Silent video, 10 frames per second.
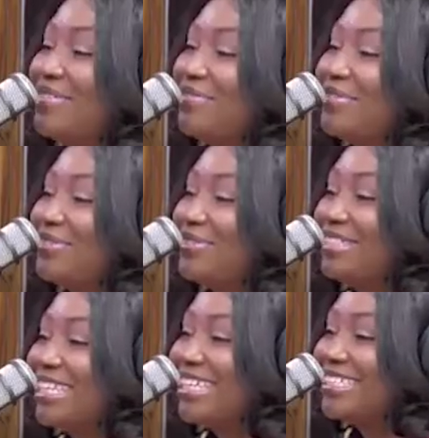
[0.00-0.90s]
work for
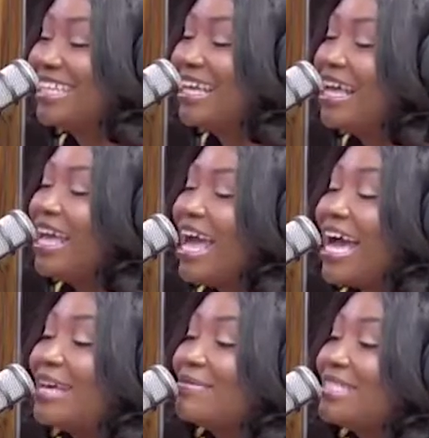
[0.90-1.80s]
2 days.
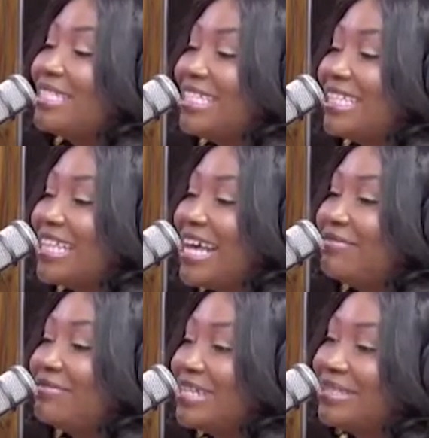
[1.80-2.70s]
I am still in
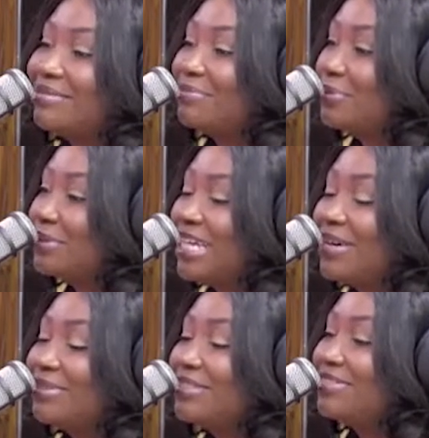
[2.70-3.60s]
that rest mode.
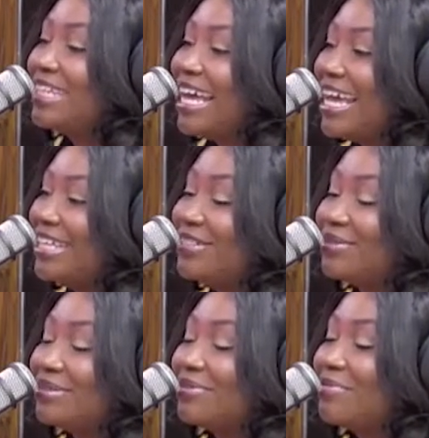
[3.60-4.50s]
I won't even lie. I
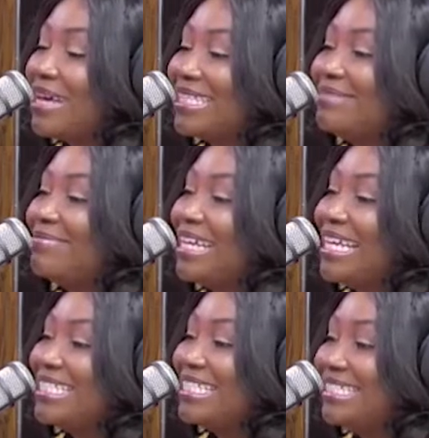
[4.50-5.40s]
just want to go back to bed
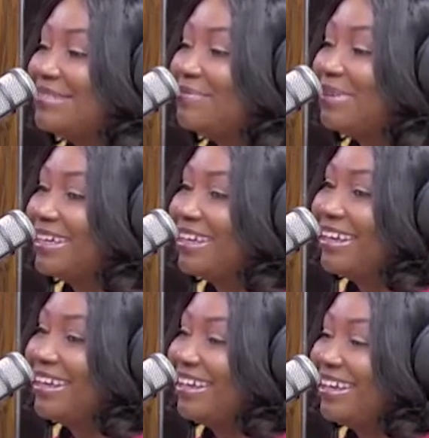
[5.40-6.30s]
and sleep.
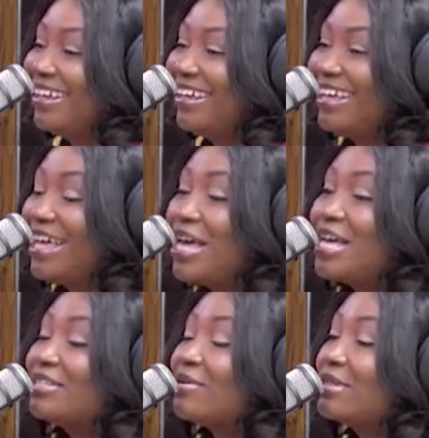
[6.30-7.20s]

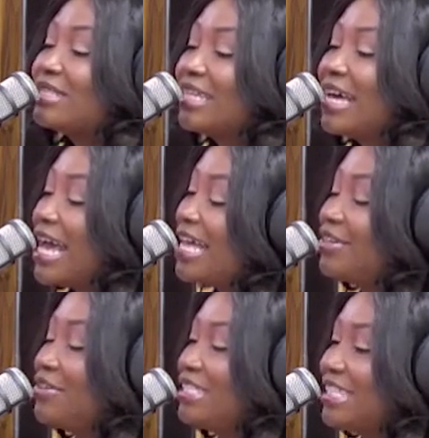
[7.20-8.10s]
So I had
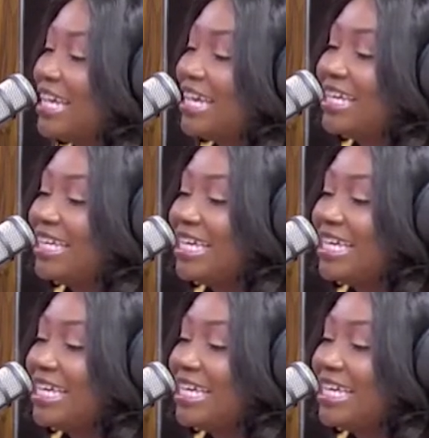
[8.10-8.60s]
a great day